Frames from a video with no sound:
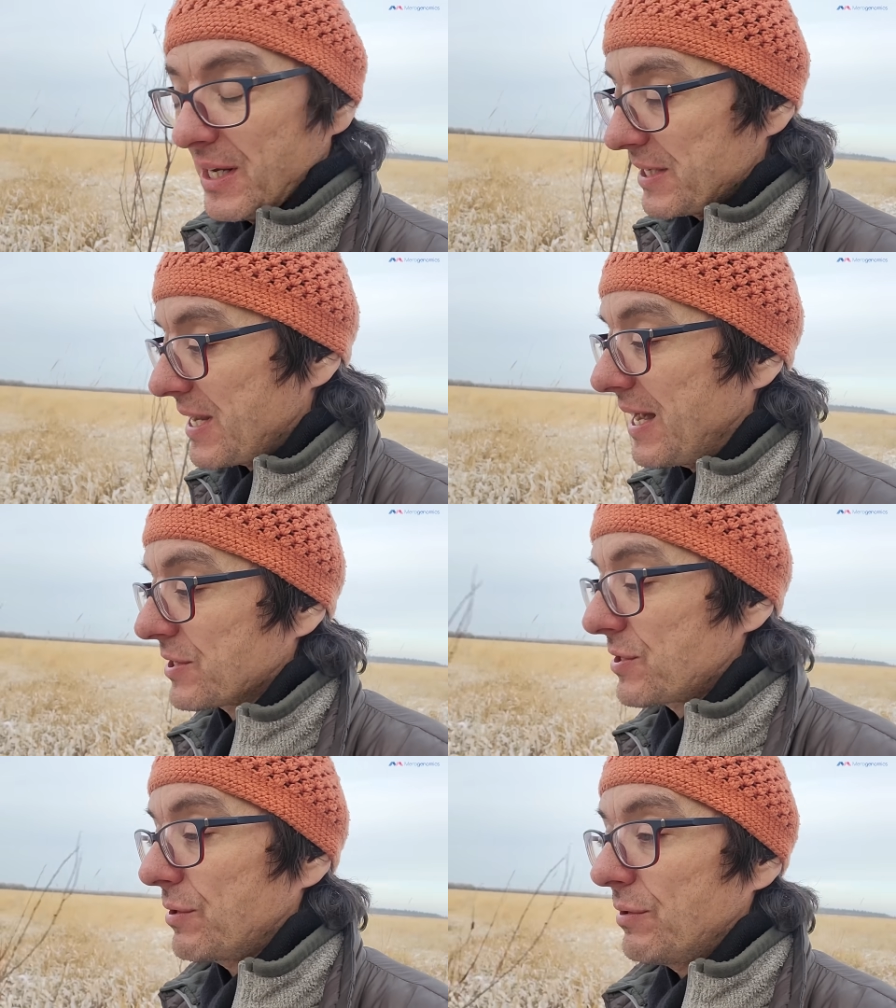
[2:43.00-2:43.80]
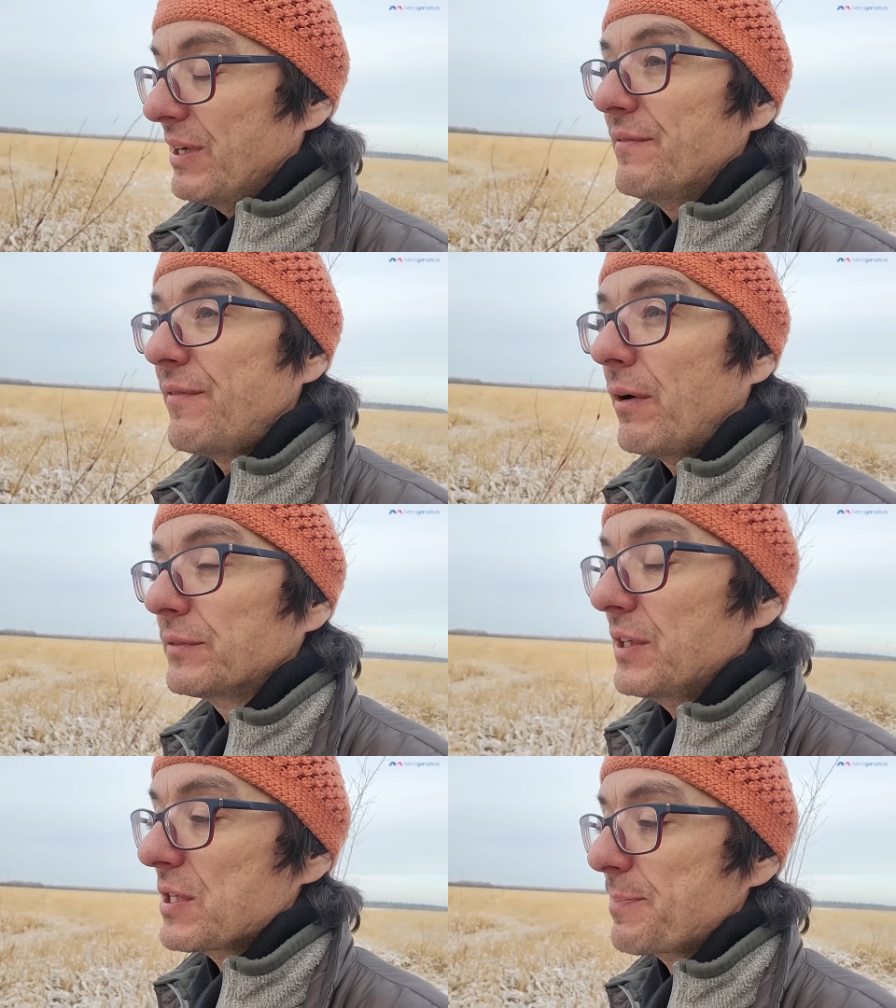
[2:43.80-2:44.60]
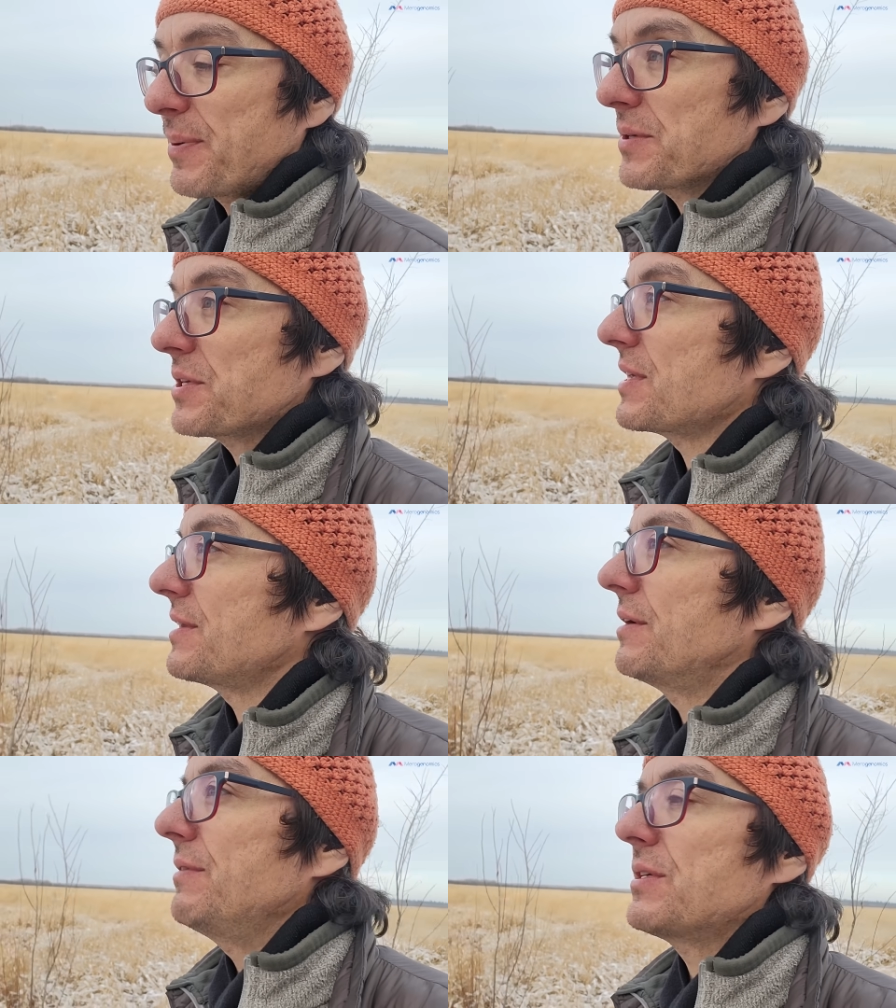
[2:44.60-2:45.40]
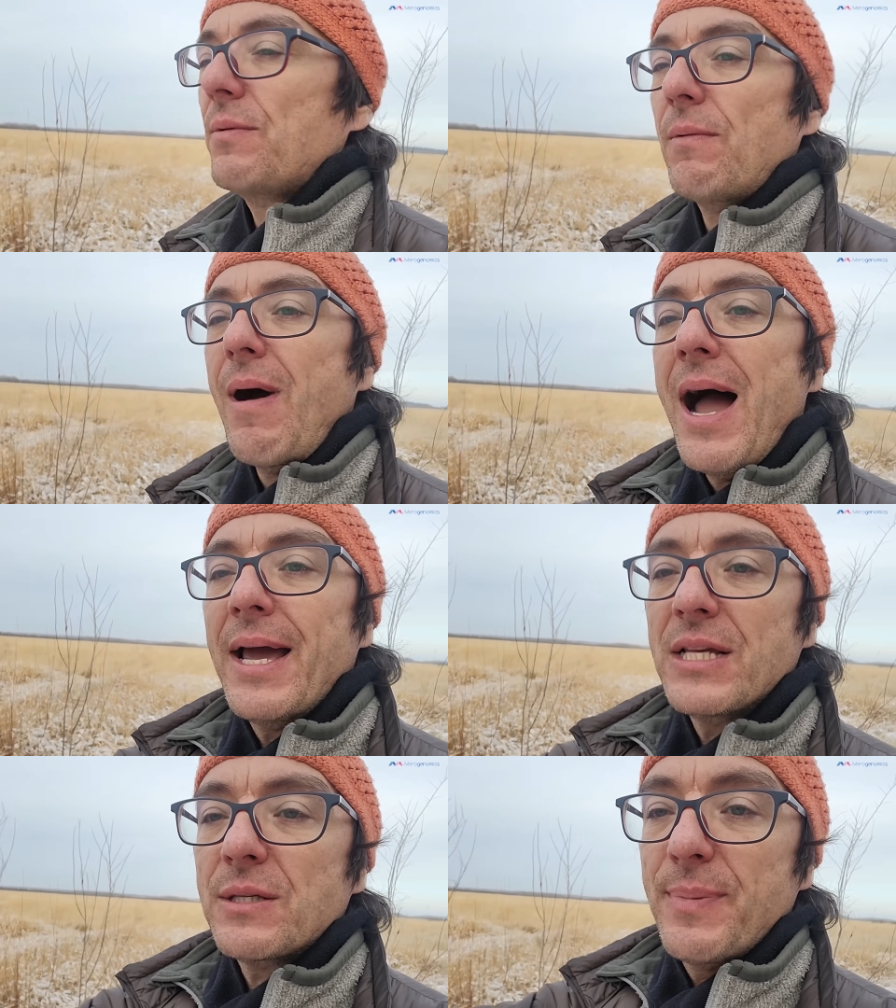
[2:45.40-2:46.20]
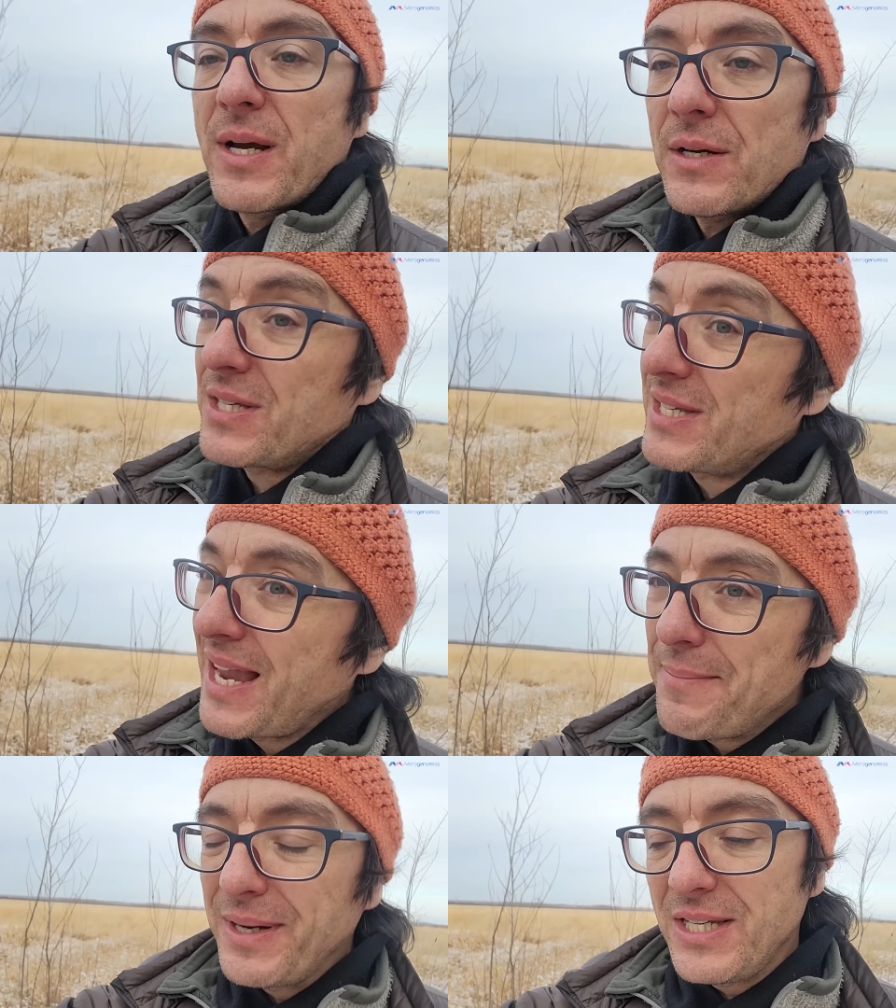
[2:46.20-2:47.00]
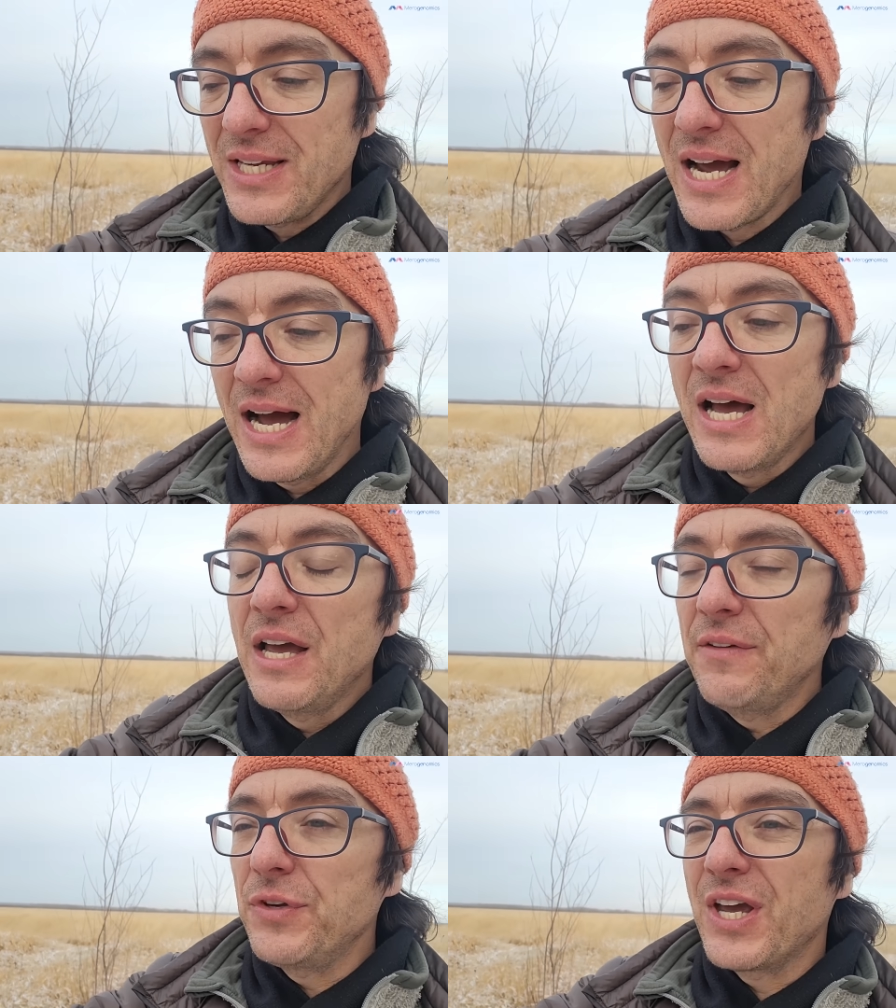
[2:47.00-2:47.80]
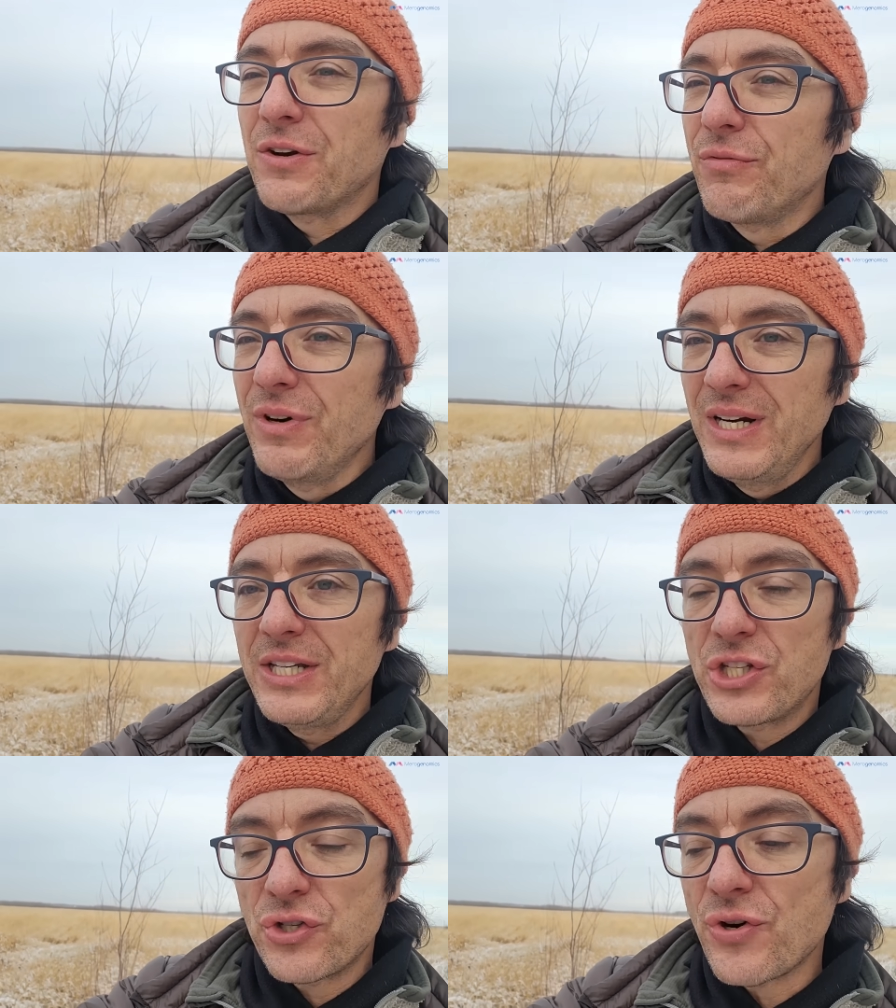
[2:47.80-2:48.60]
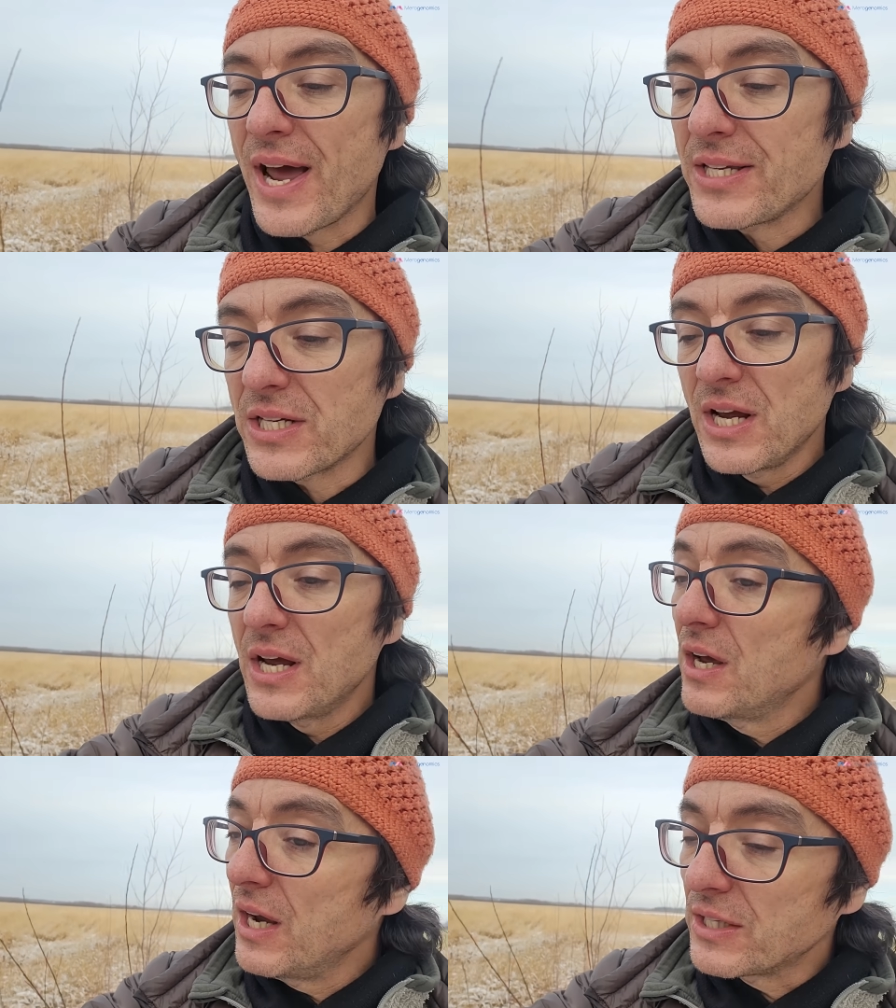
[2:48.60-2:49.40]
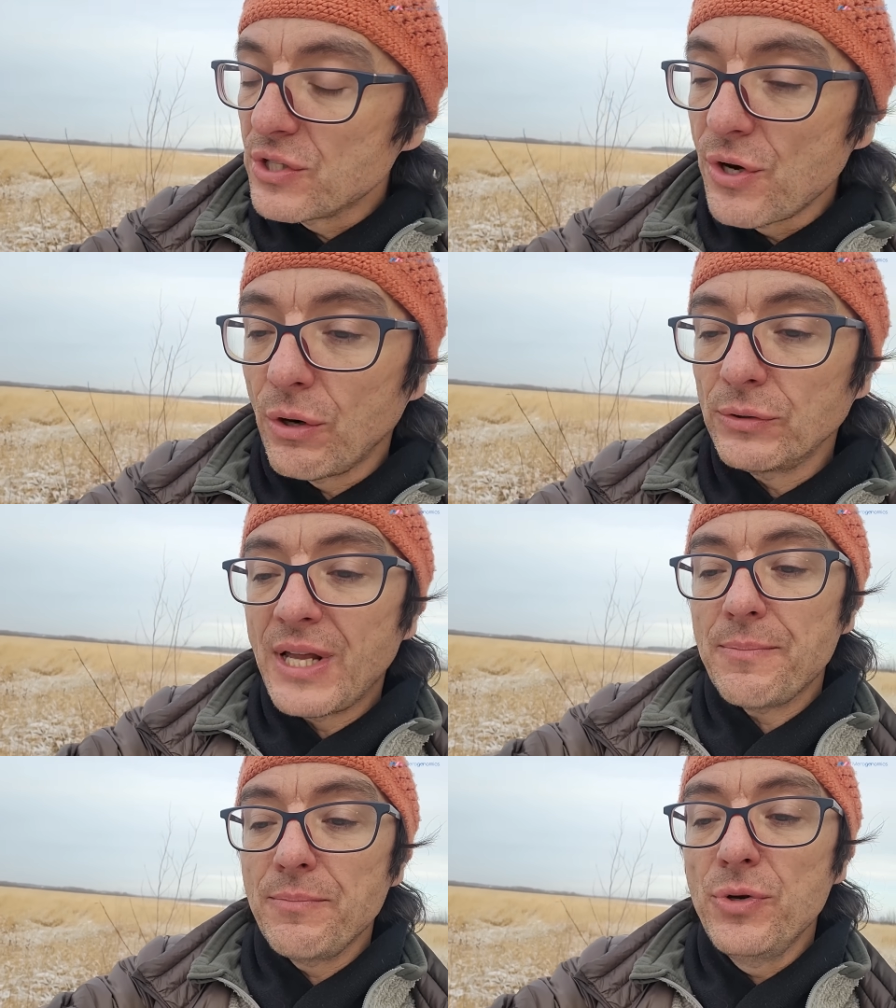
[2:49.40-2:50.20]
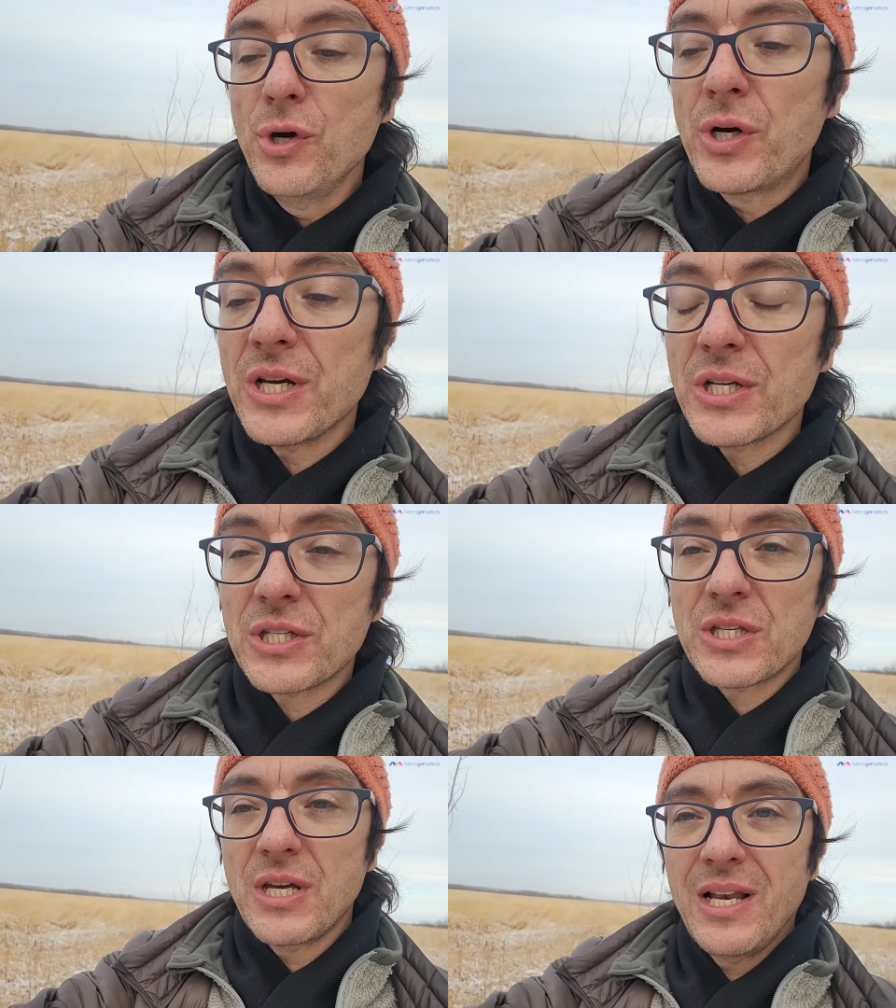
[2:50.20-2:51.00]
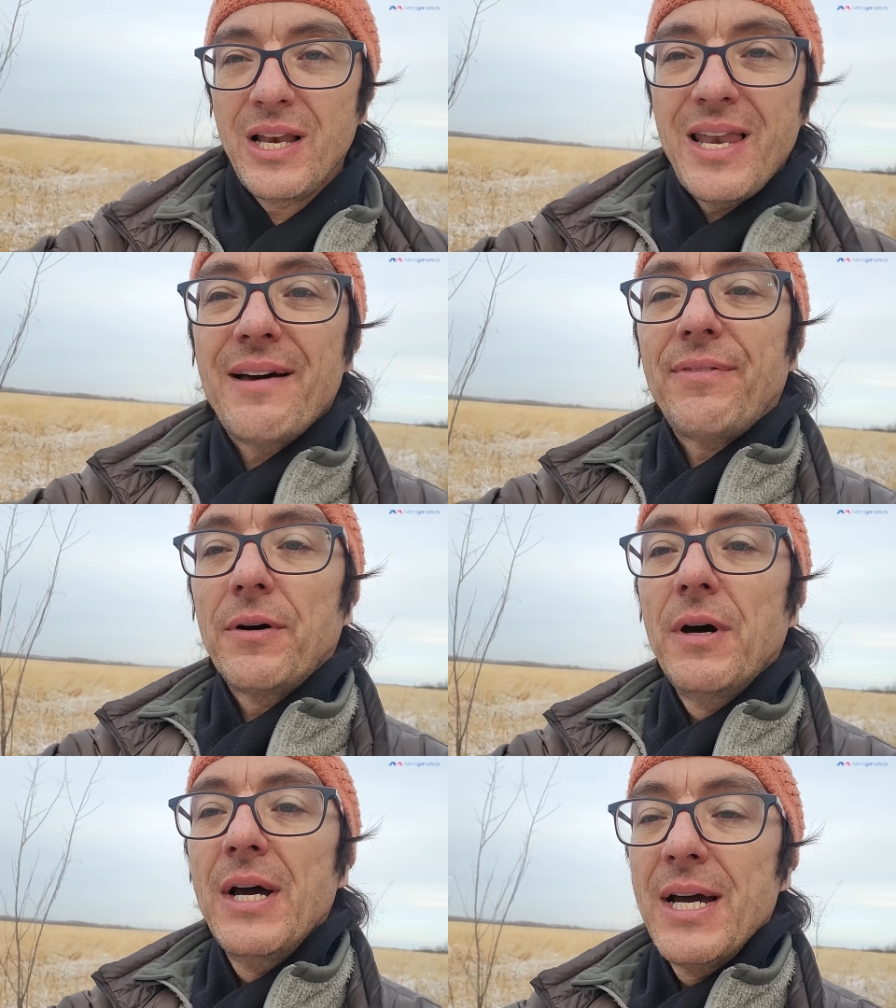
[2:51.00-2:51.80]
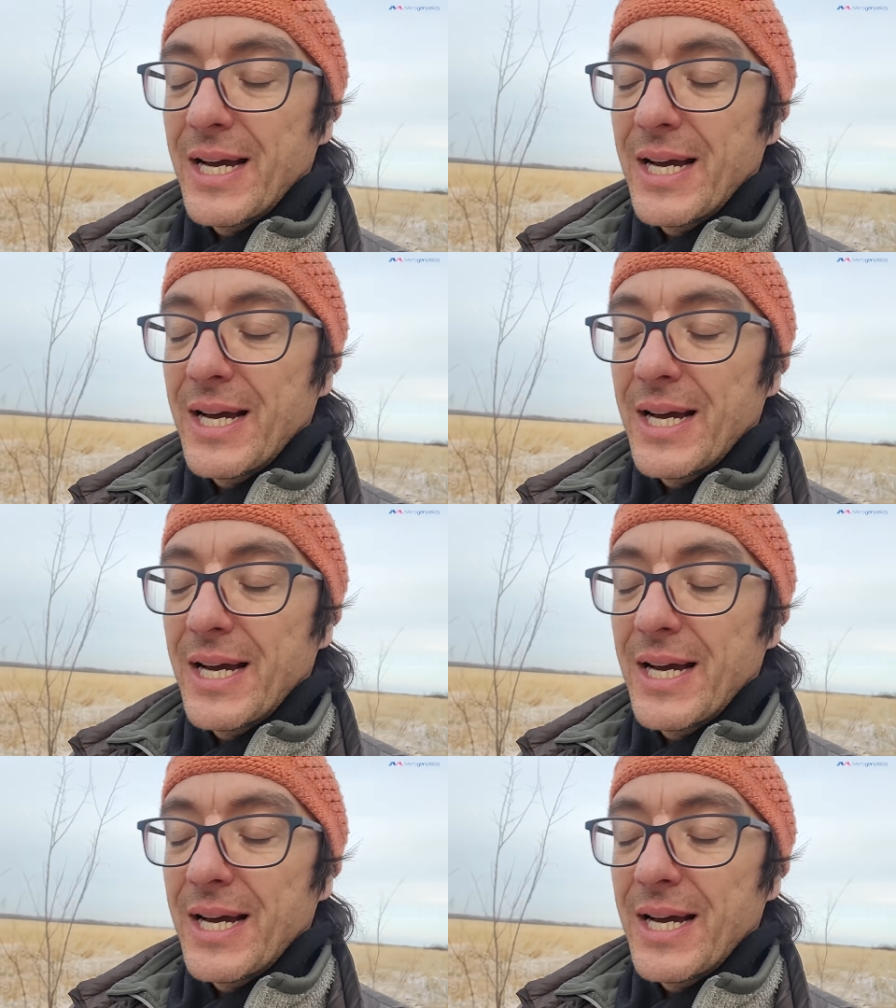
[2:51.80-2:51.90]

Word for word: is also involved in this process. And the reason why is because same idea, if you get really stressed, it's known that mucus level